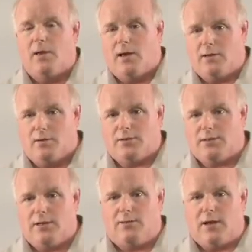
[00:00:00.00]
And you'll
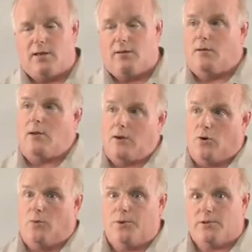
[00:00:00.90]
see that, I
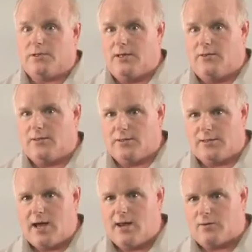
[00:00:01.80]
hope you'll see that the
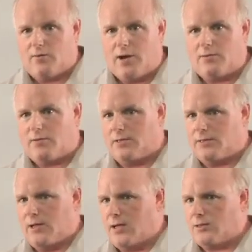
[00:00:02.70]
static route
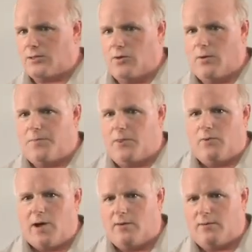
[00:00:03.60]
does not show up in the
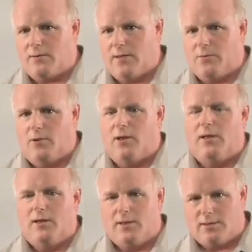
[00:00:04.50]
routing table
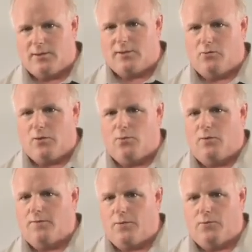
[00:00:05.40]
until you
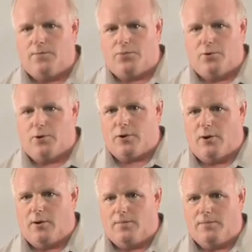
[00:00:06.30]
remove the RIP
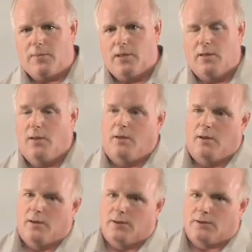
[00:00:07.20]
protocol.
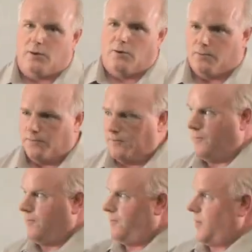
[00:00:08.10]
So,
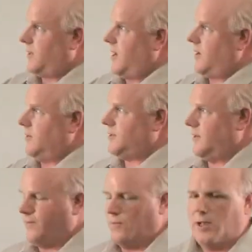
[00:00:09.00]
by taking this
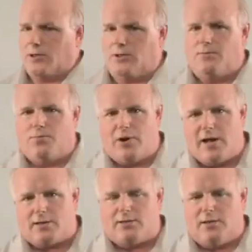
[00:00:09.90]
information,
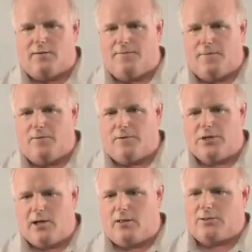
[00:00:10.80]
practicing a few
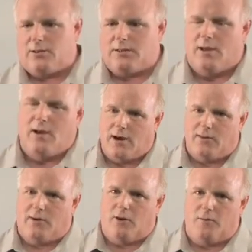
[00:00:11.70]
challenges, I
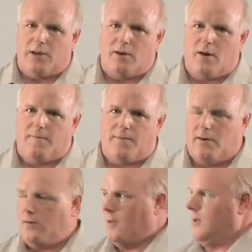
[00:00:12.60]
think you'll be
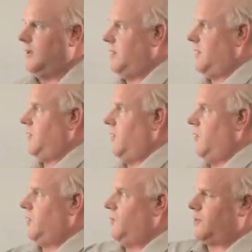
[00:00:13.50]
confident in
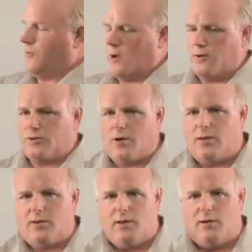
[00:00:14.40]
knowing what the router is trying
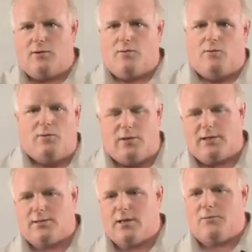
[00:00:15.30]
to tell you
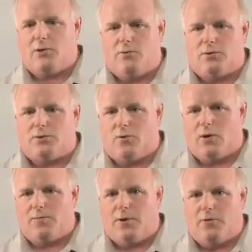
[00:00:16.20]
next time you do a show IP